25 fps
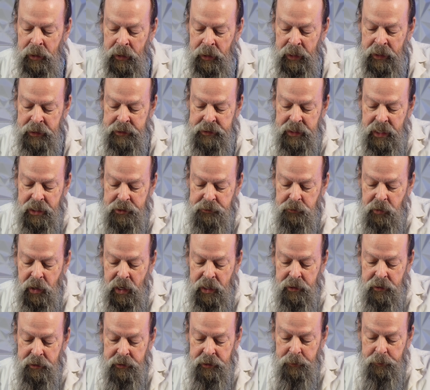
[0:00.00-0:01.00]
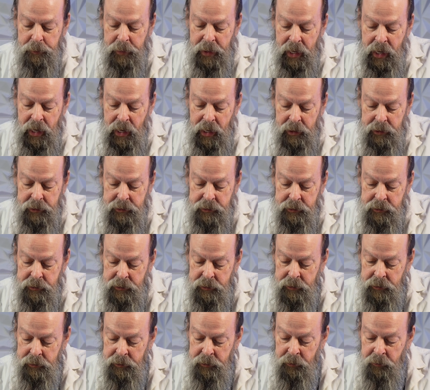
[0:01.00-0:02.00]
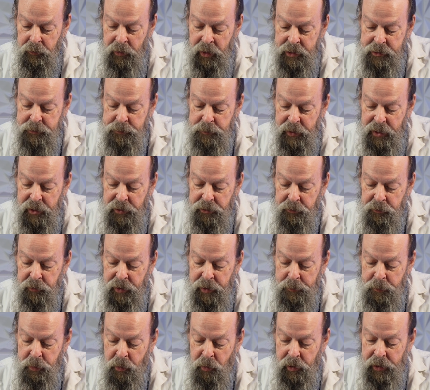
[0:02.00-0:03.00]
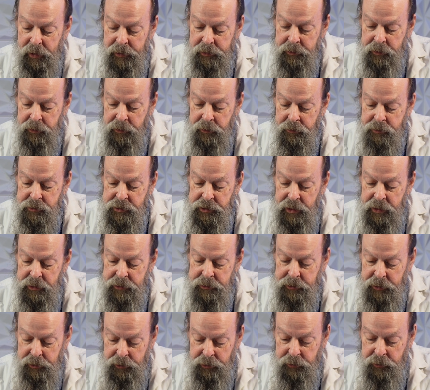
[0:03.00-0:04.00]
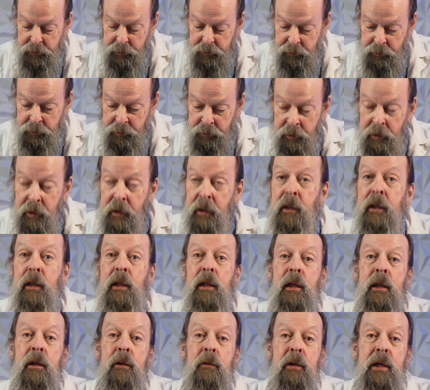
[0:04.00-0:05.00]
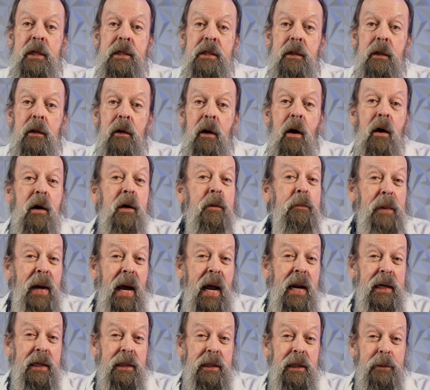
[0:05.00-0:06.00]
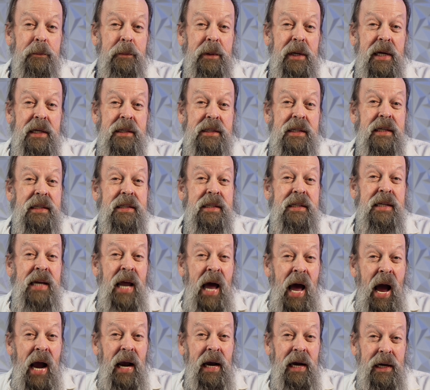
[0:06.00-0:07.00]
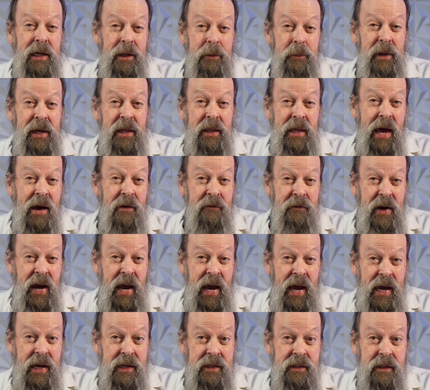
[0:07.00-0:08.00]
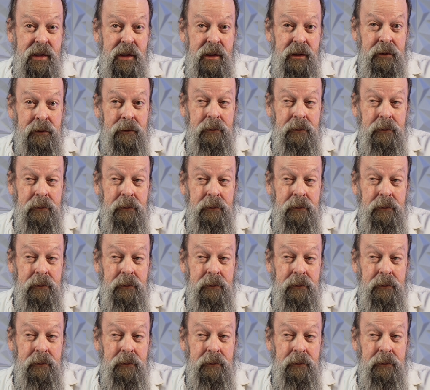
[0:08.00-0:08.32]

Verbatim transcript: It says right on the box, USB 3.2 Gen 2, which automatically means it's not going to be that fast,